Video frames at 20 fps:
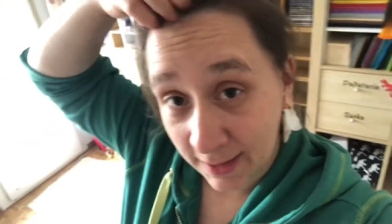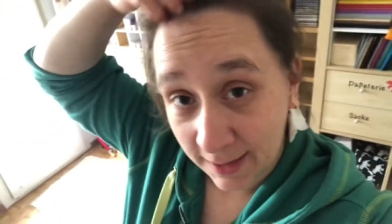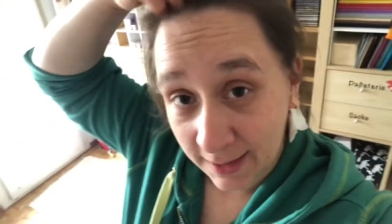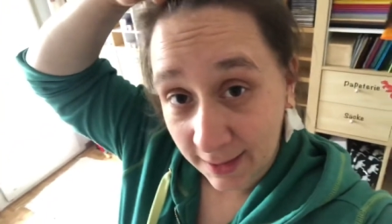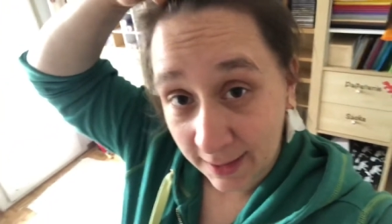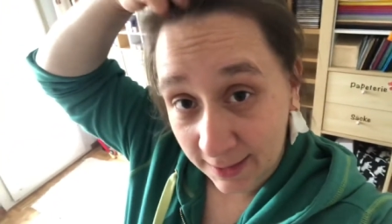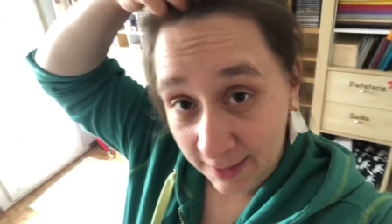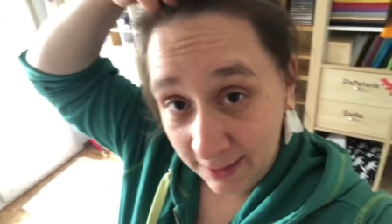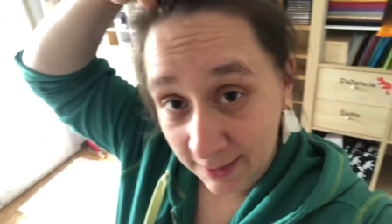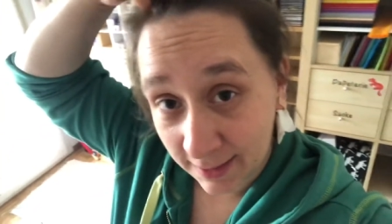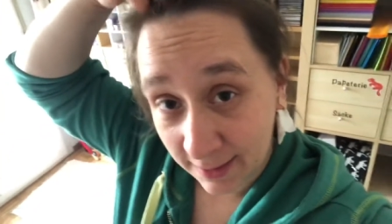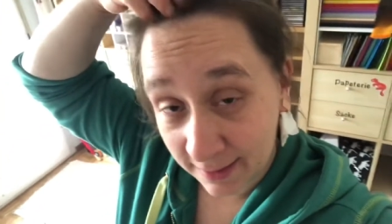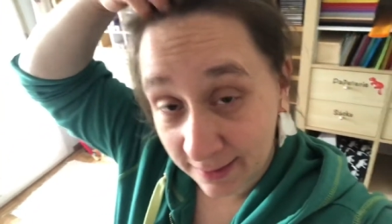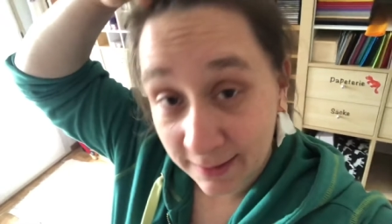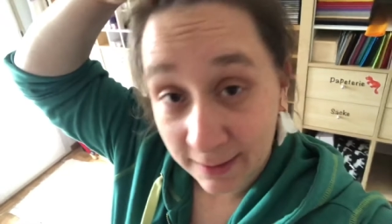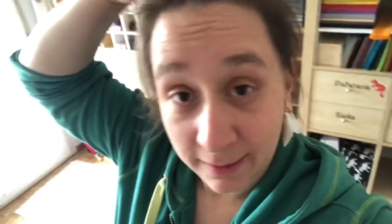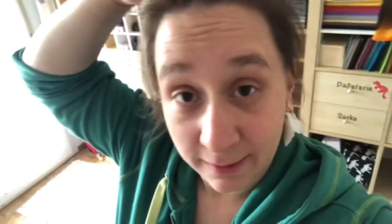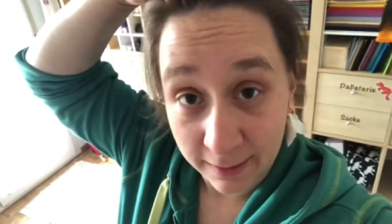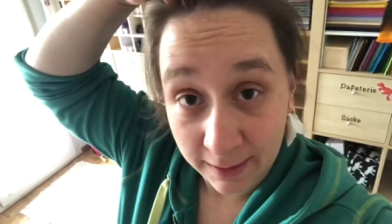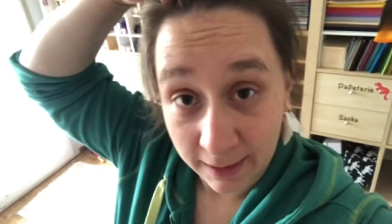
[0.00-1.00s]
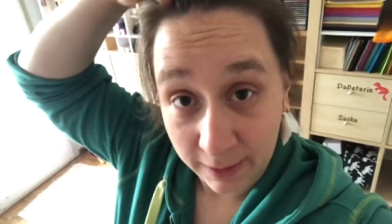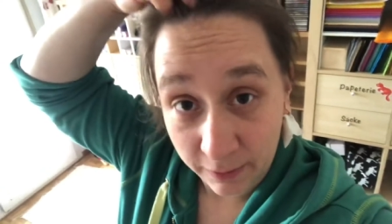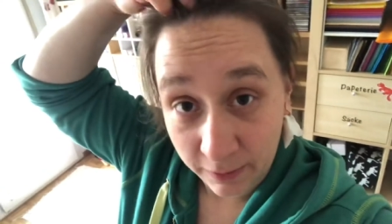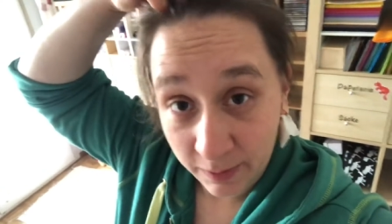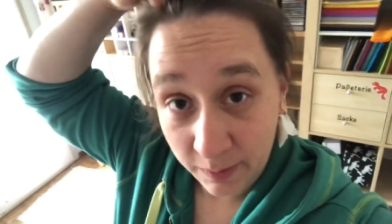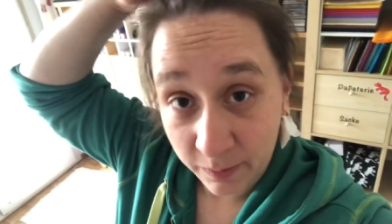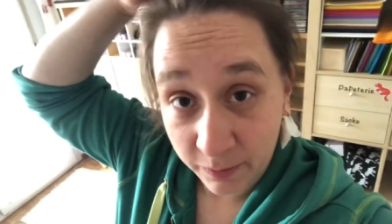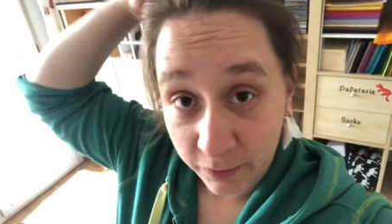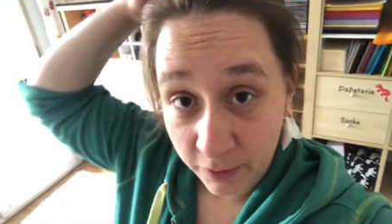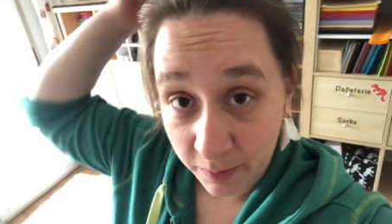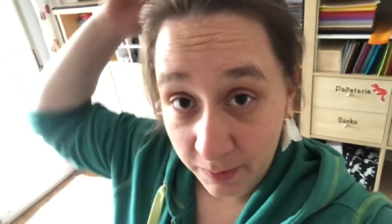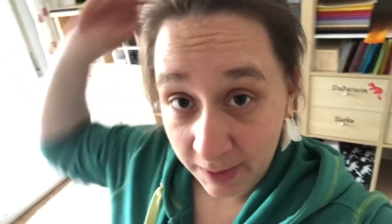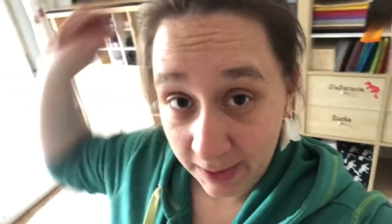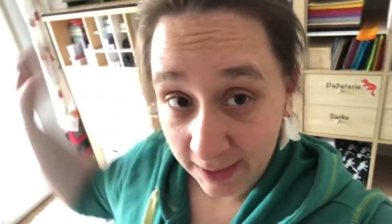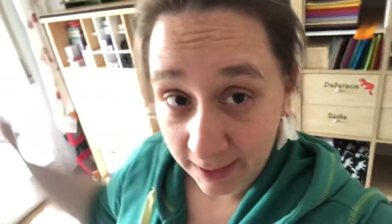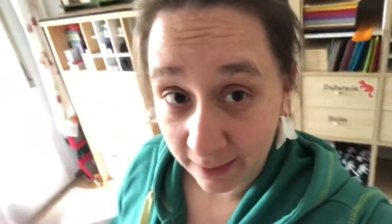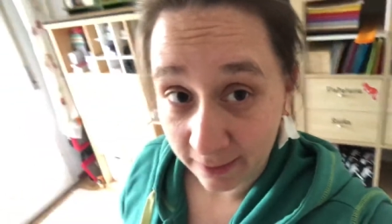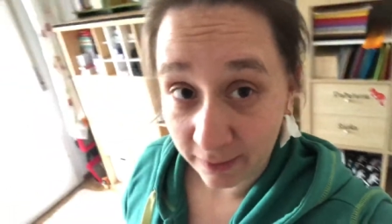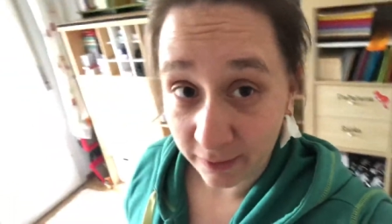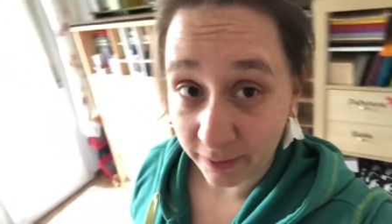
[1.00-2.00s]
And I still got the cream from
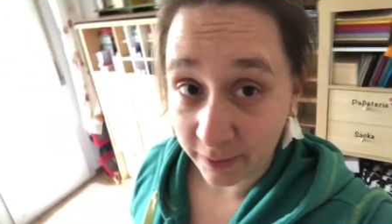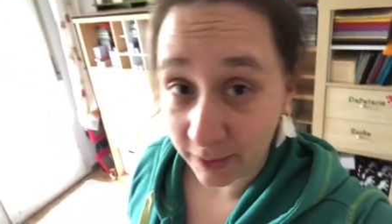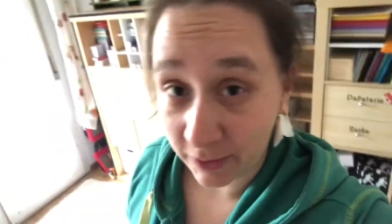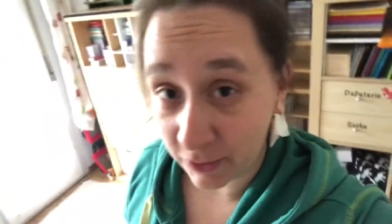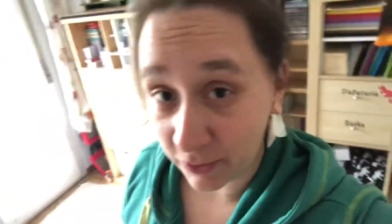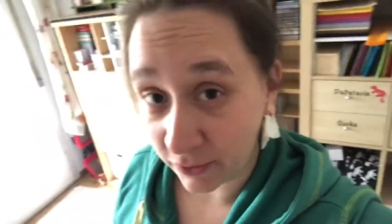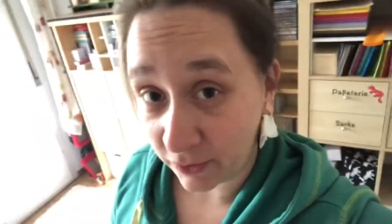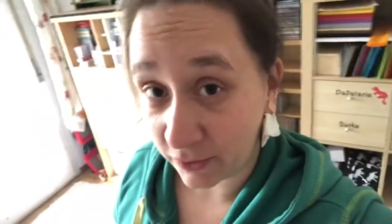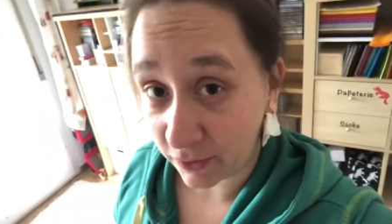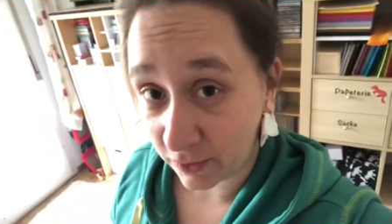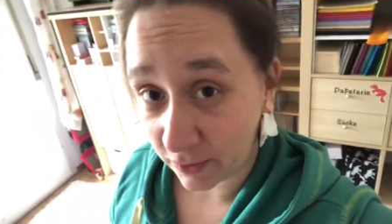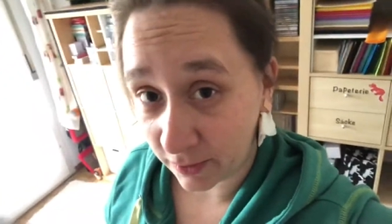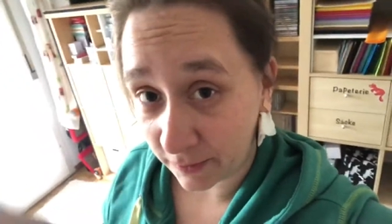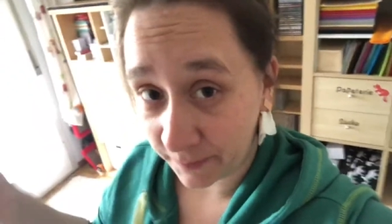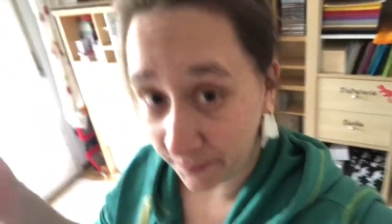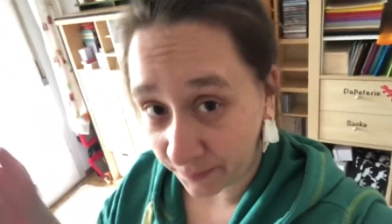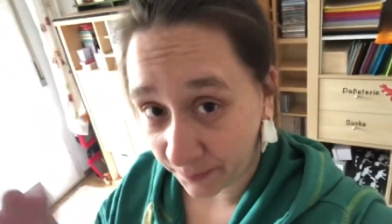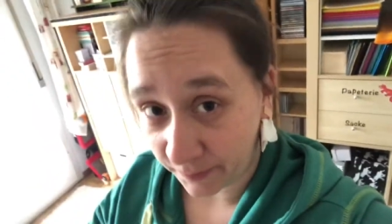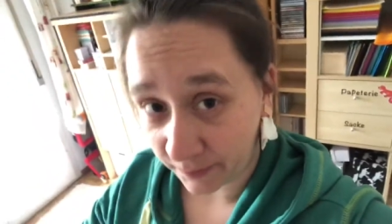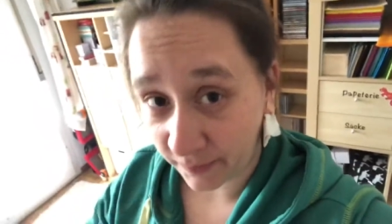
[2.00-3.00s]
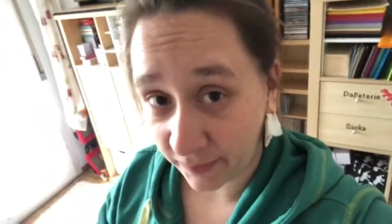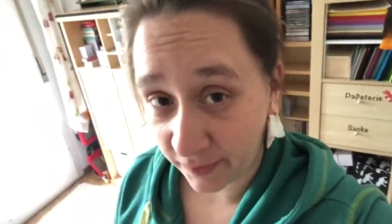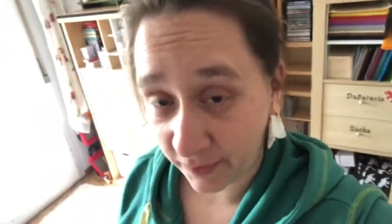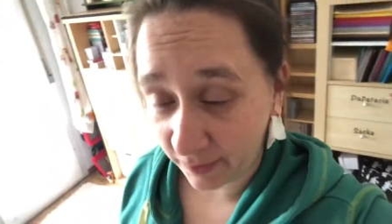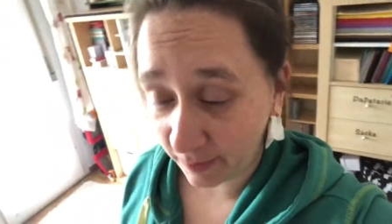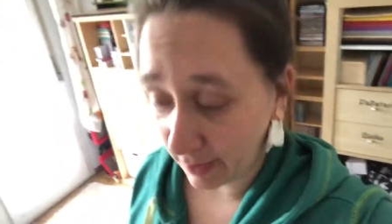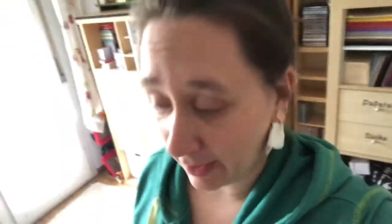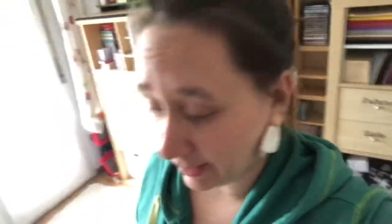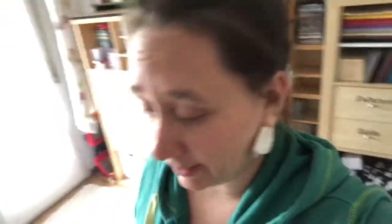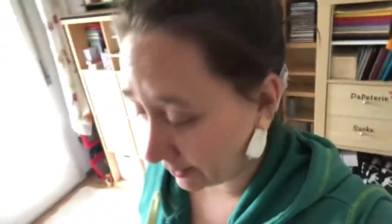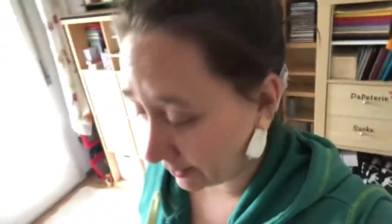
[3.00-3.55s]
then, so I just smacked